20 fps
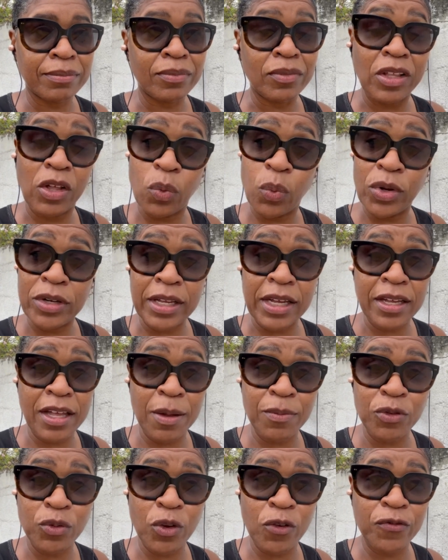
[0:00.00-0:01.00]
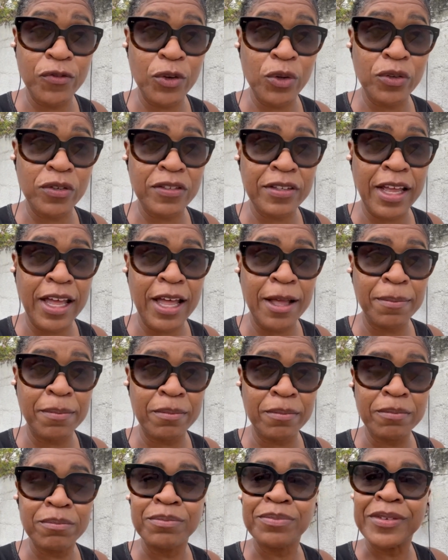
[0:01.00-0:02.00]
And when they come to a full stop,
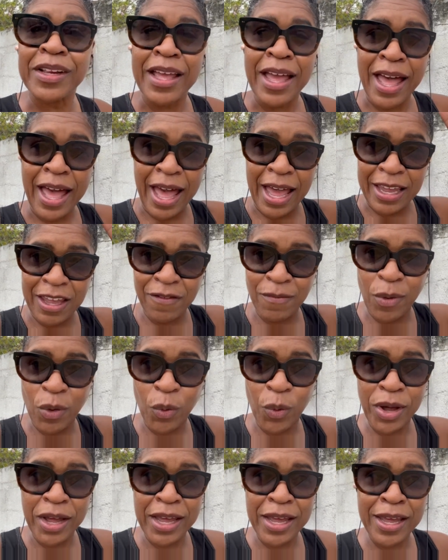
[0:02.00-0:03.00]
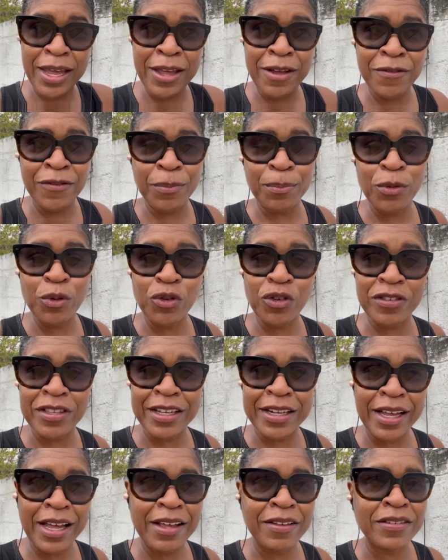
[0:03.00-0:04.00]
I give them a wave, muchas
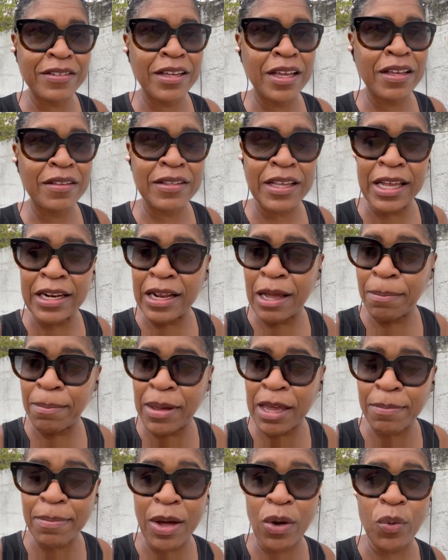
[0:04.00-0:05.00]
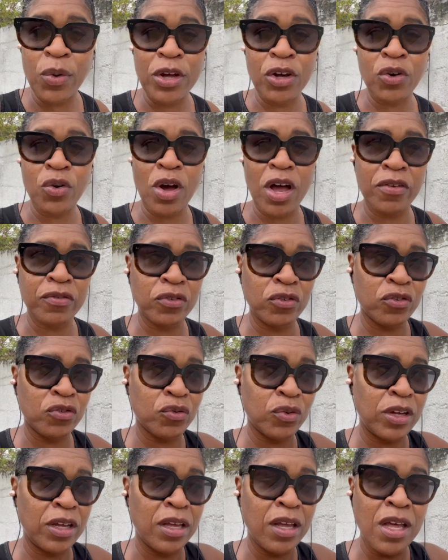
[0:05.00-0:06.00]
gracias, and I make my way across the
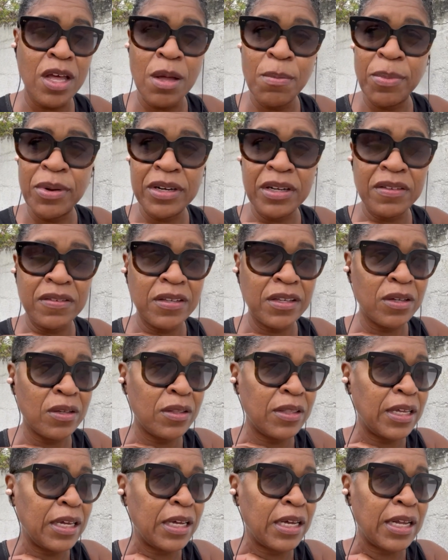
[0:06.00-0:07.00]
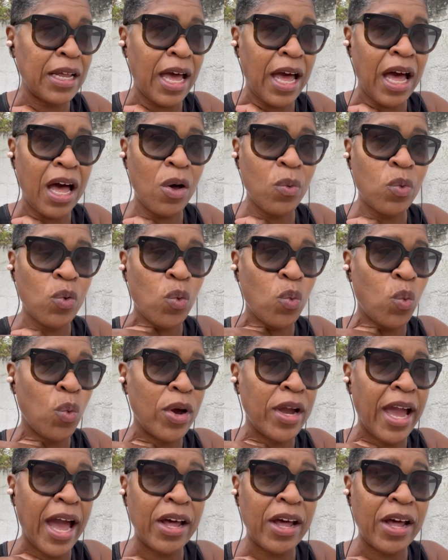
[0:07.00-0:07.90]
street. But until then, I will wait.